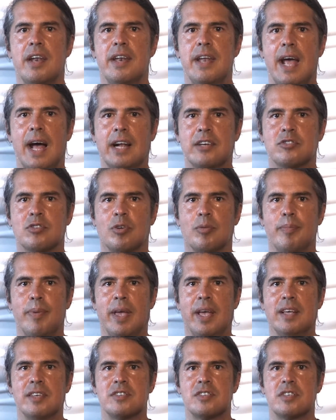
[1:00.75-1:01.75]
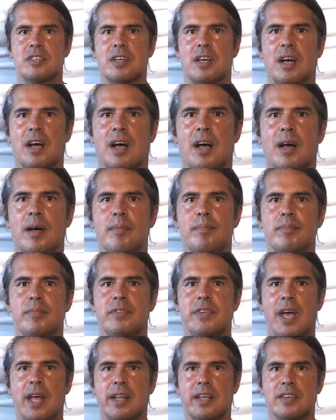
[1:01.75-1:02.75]
natural-based
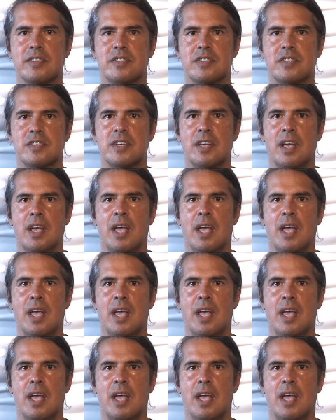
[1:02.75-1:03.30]
dentists.